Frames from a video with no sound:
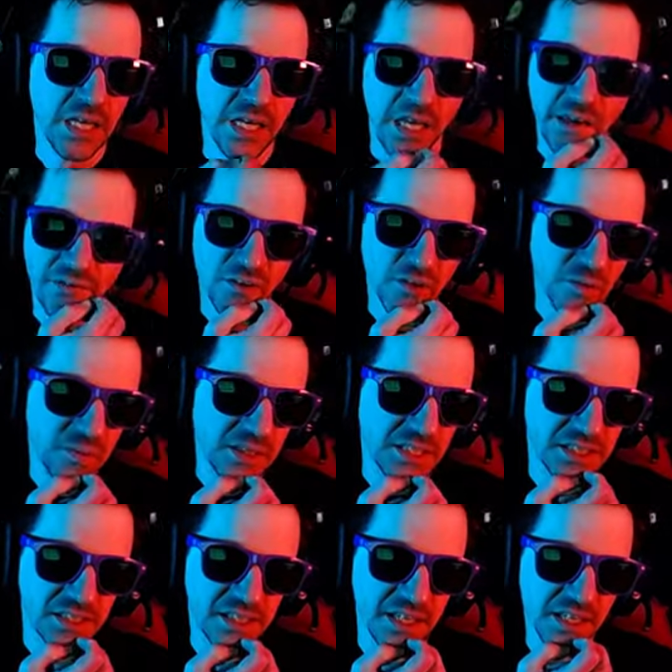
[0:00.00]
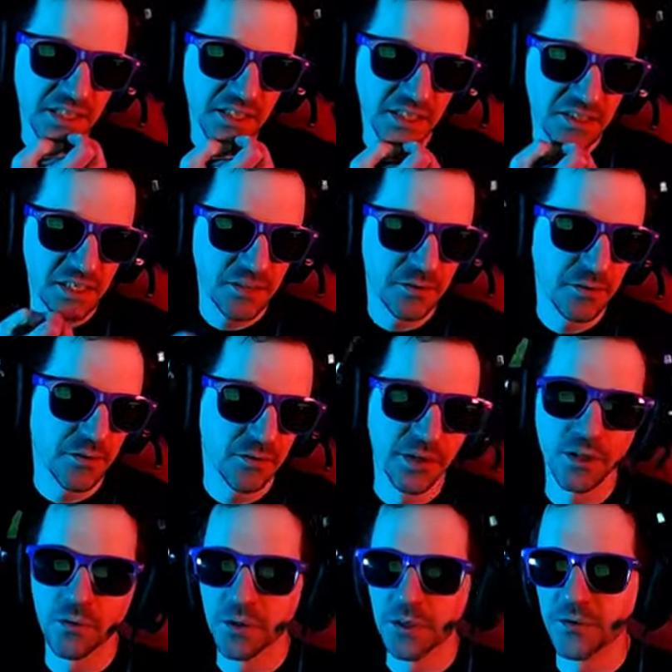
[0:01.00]
Have you ever played Seiken Densetsu 3
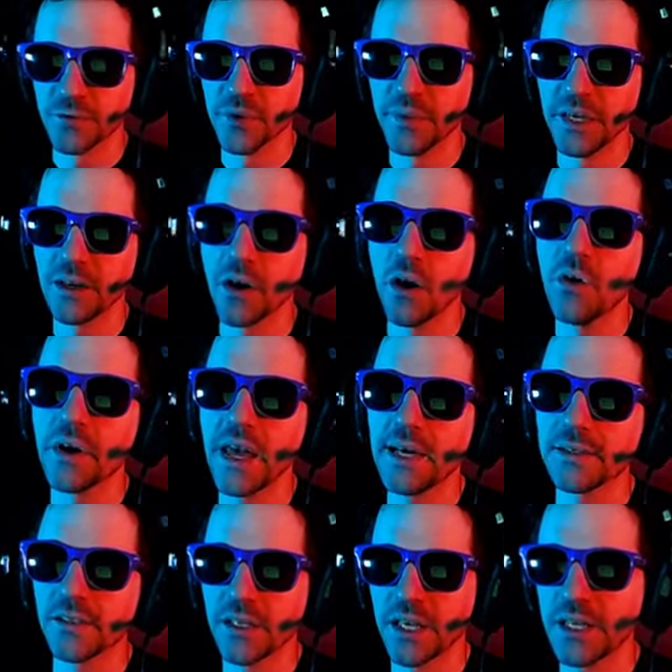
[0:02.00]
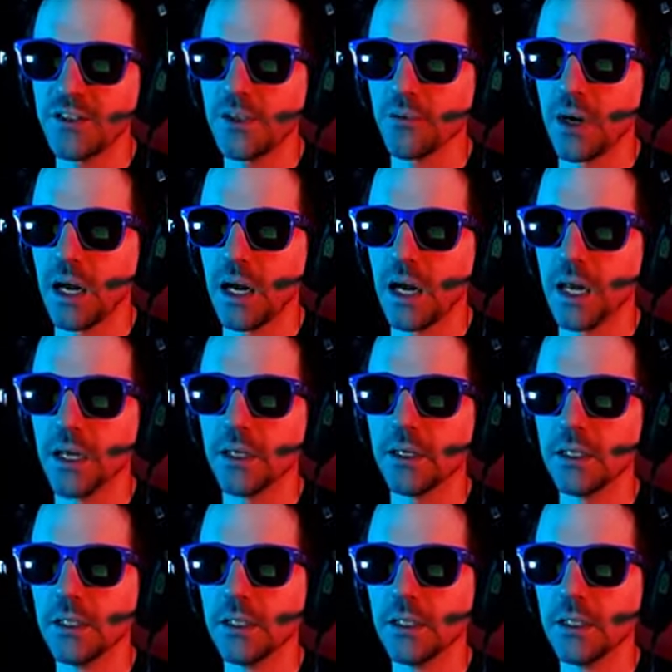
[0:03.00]
or its remake? Oh yes, KJY!